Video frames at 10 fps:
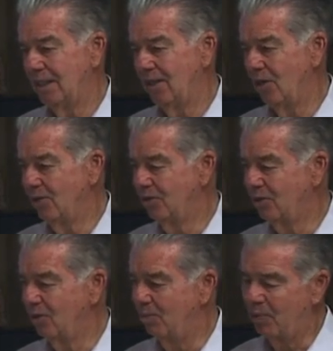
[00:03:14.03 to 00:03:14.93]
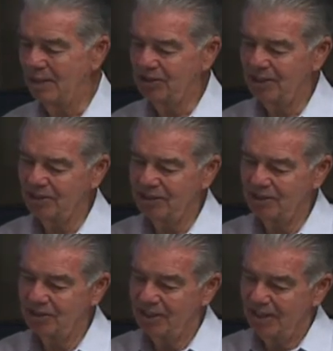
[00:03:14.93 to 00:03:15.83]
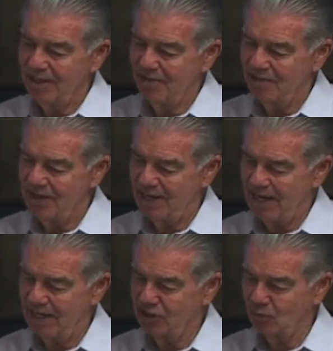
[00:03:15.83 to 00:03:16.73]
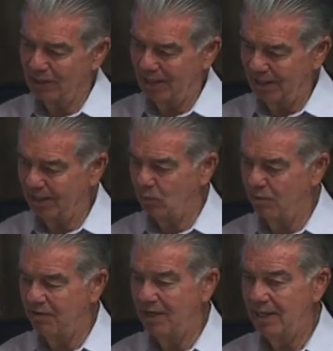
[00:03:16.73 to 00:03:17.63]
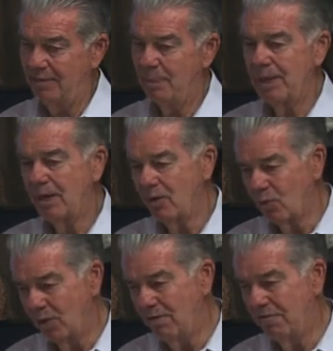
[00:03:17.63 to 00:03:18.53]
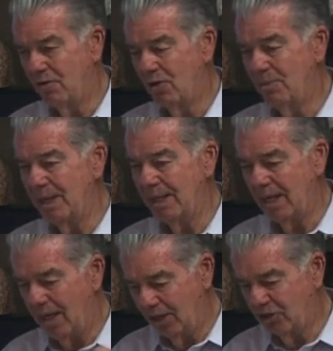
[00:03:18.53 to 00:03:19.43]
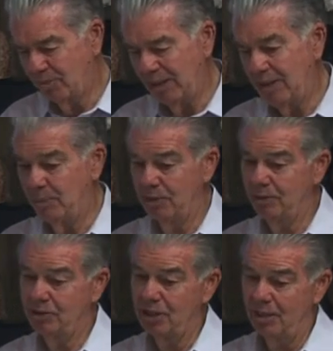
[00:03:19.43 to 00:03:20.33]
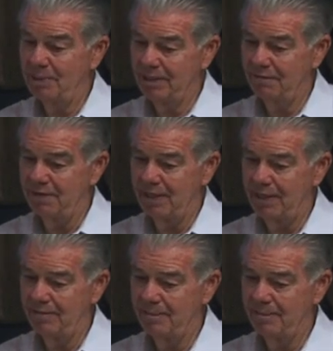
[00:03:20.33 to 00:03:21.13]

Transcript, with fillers: goes through processes that actually liquefy, reform, and ultimately produce a butterfly.